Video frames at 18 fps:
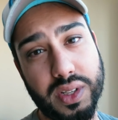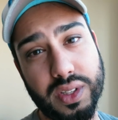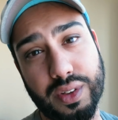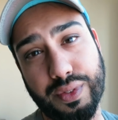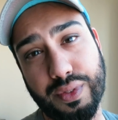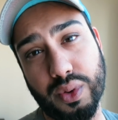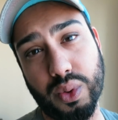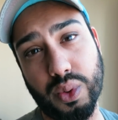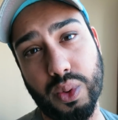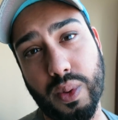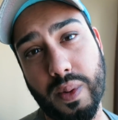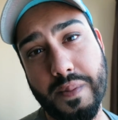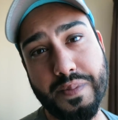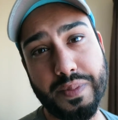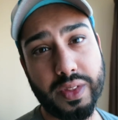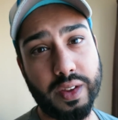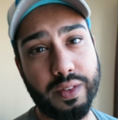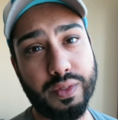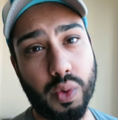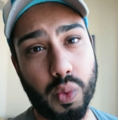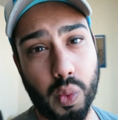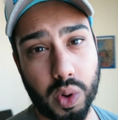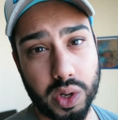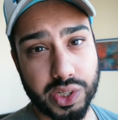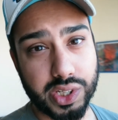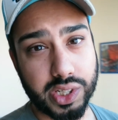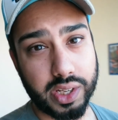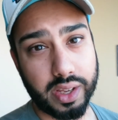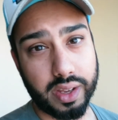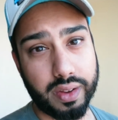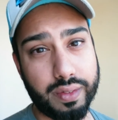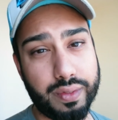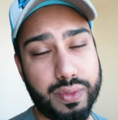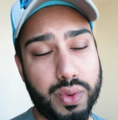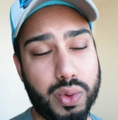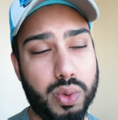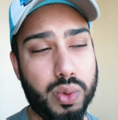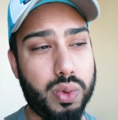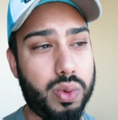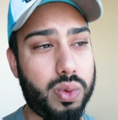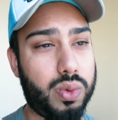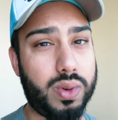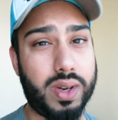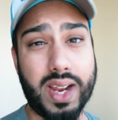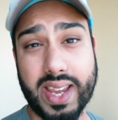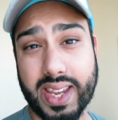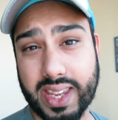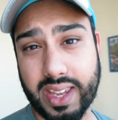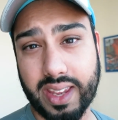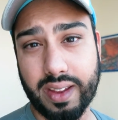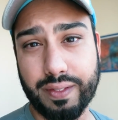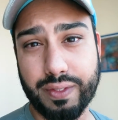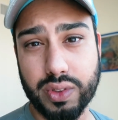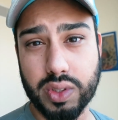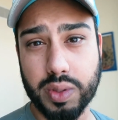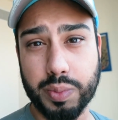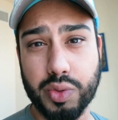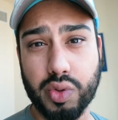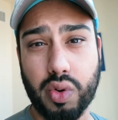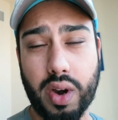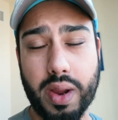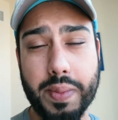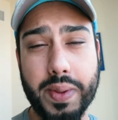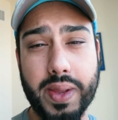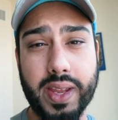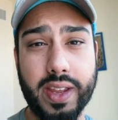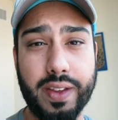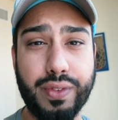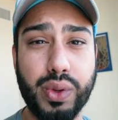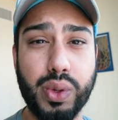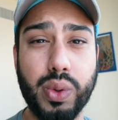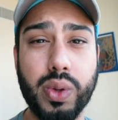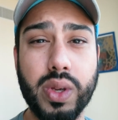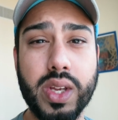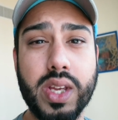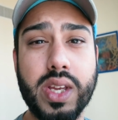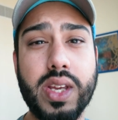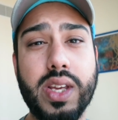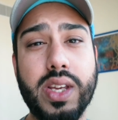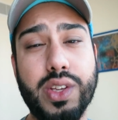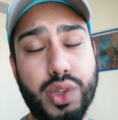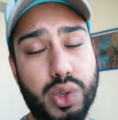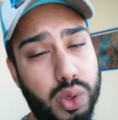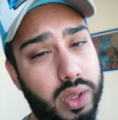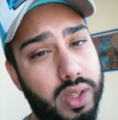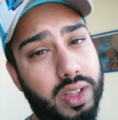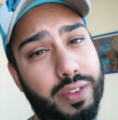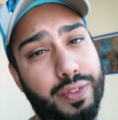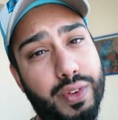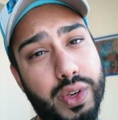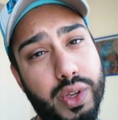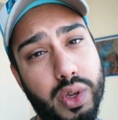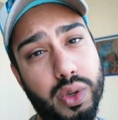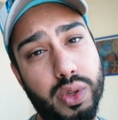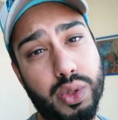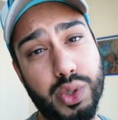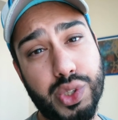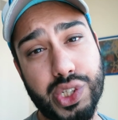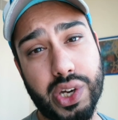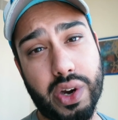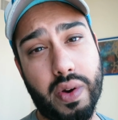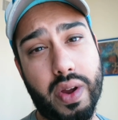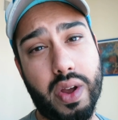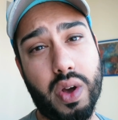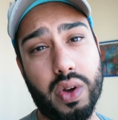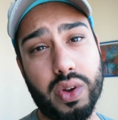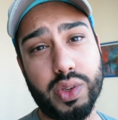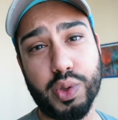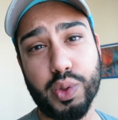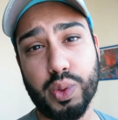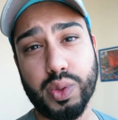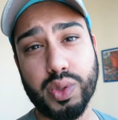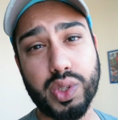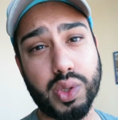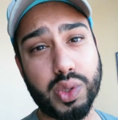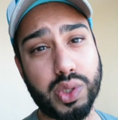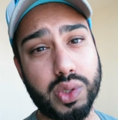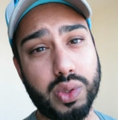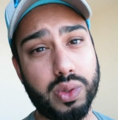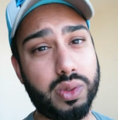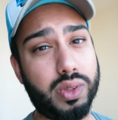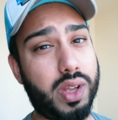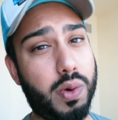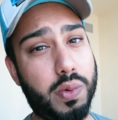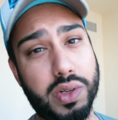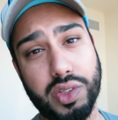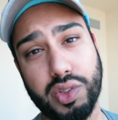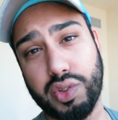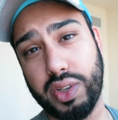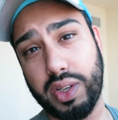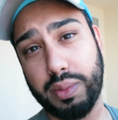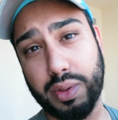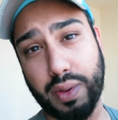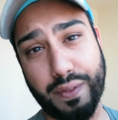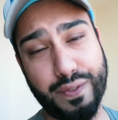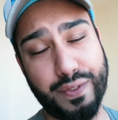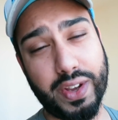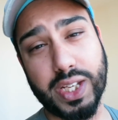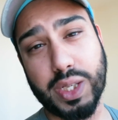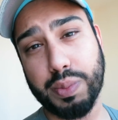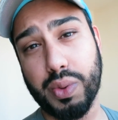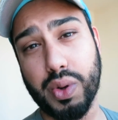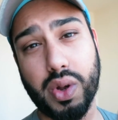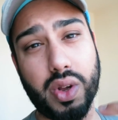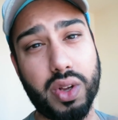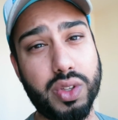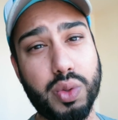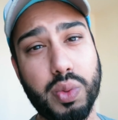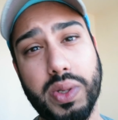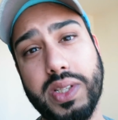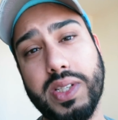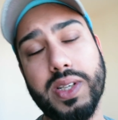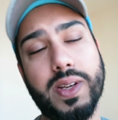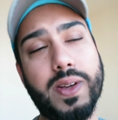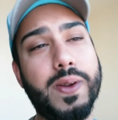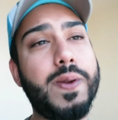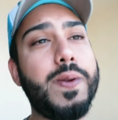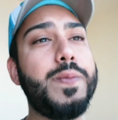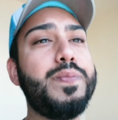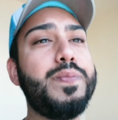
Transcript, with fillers: much for for watching, for liking, for subscribing. If you enjoyed this video, do share it on your social network streams, on Facebook, on Twitter.